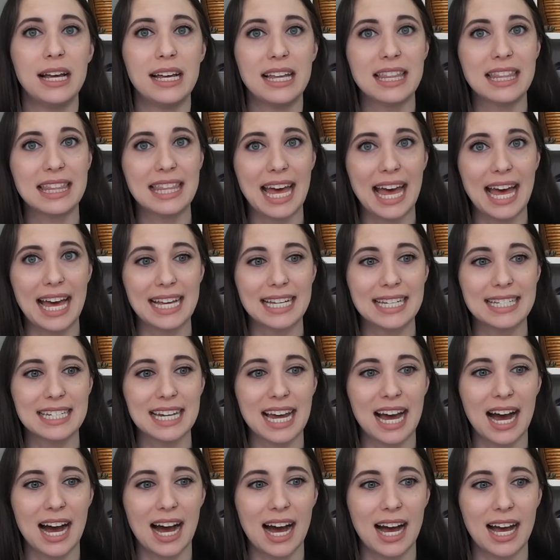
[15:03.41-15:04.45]
that
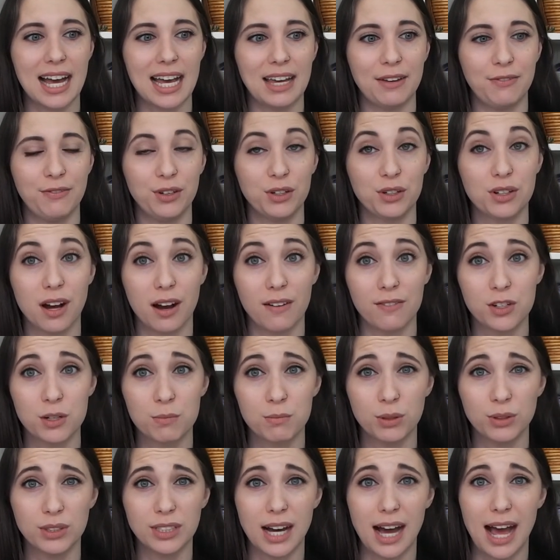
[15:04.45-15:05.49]
I feel
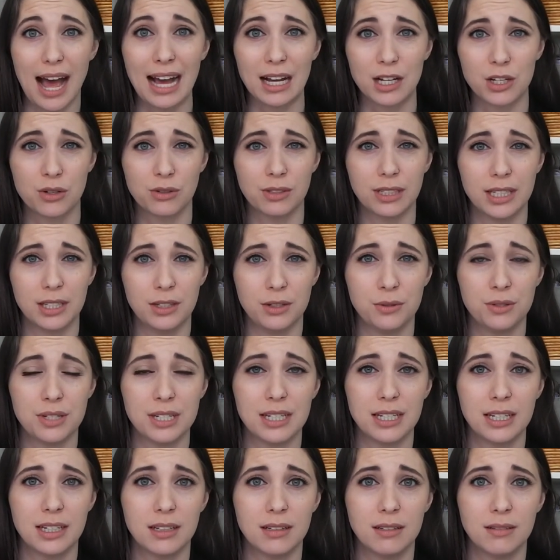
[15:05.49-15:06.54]
comfortable not actually
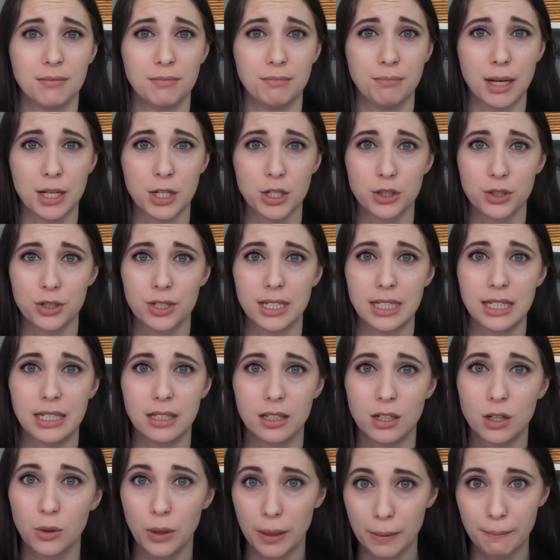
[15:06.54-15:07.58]
using measuring
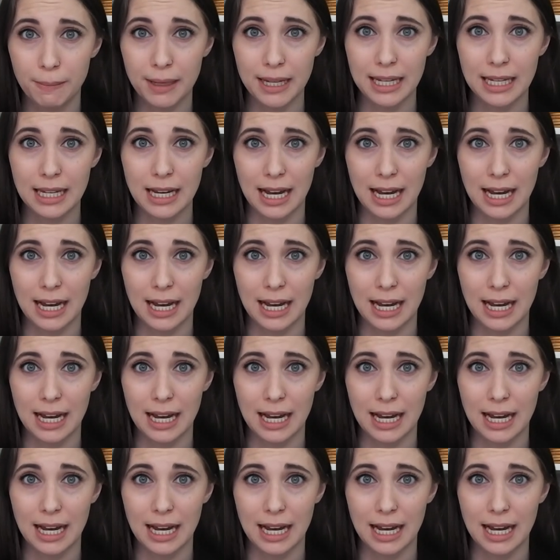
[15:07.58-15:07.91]
equipment.